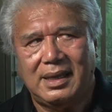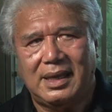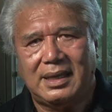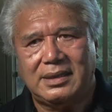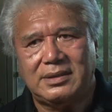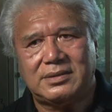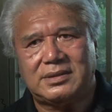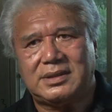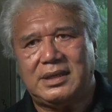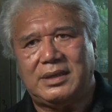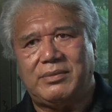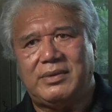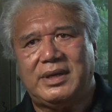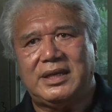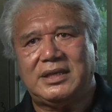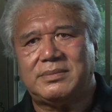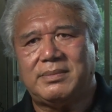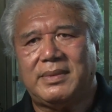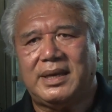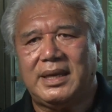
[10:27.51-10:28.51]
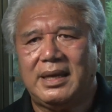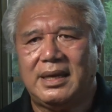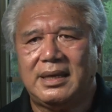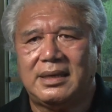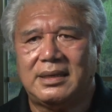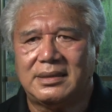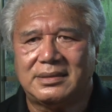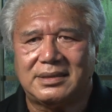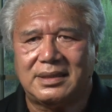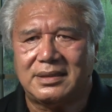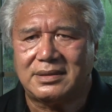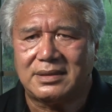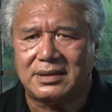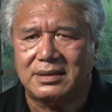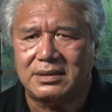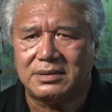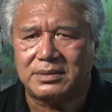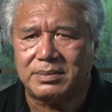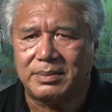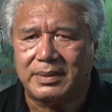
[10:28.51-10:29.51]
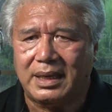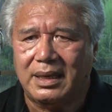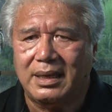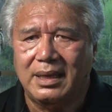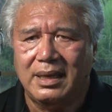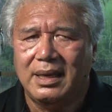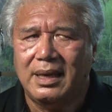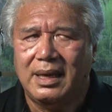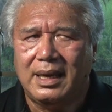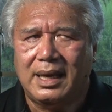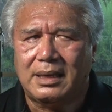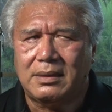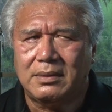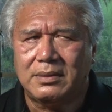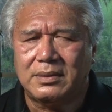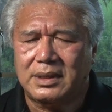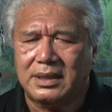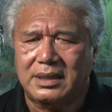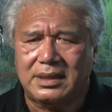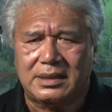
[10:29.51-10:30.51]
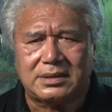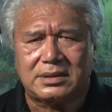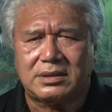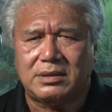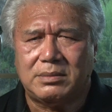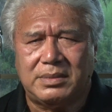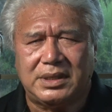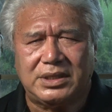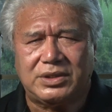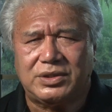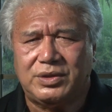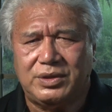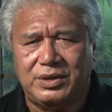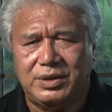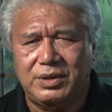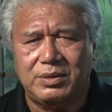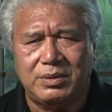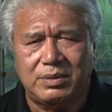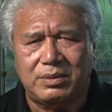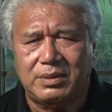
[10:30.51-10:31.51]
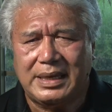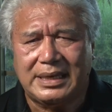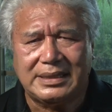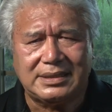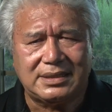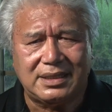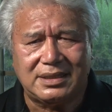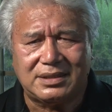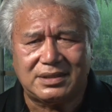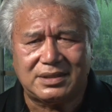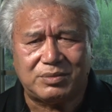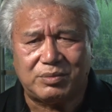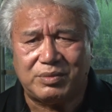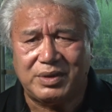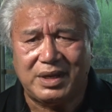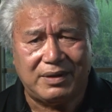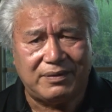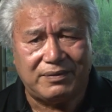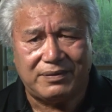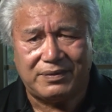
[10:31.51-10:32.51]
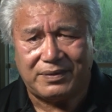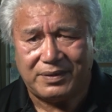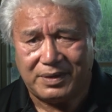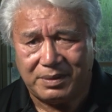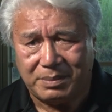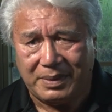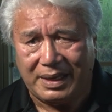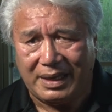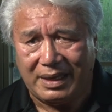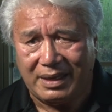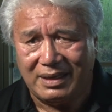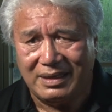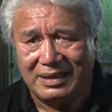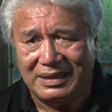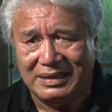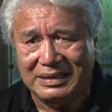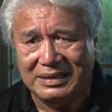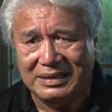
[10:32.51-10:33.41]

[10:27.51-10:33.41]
I'd usually raise my hand and say, excuse me, I don't think it's so much new as it's reaffirming